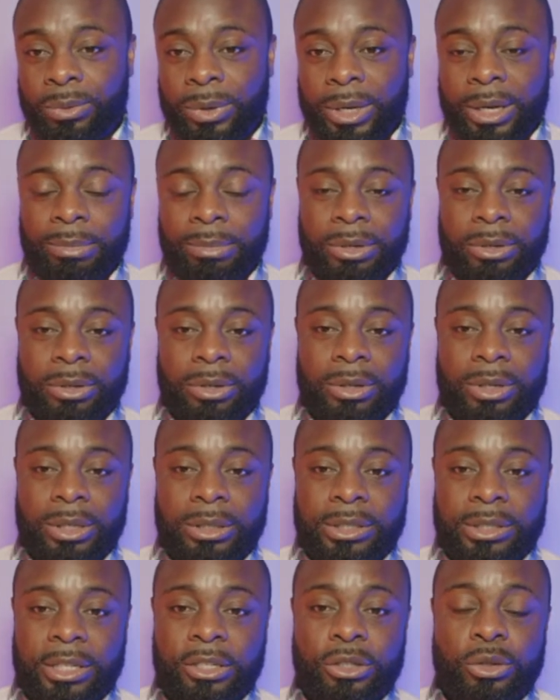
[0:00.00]
we're able to
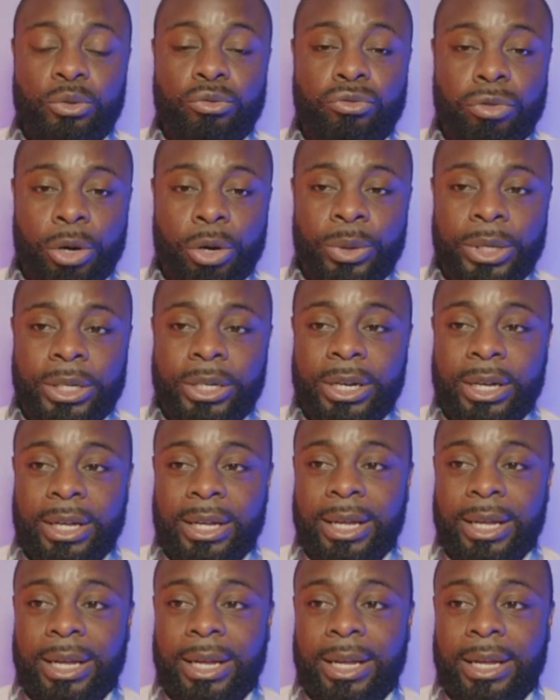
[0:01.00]
continue growing
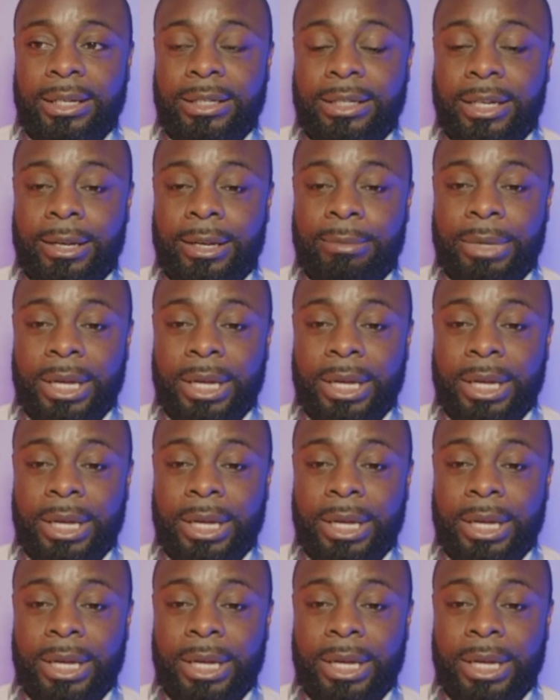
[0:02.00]
and